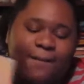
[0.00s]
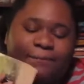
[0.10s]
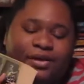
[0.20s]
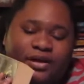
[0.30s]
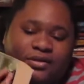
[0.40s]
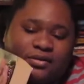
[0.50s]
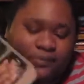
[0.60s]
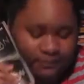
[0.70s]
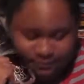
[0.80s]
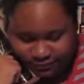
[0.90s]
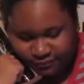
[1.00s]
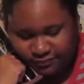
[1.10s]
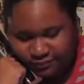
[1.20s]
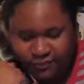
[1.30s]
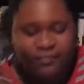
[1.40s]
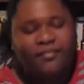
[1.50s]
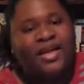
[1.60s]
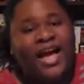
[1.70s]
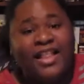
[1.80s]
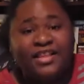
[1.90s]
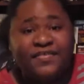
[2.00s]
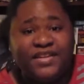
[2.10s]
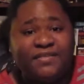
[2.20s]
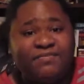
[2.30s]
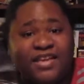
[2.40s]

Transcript: But I loved it.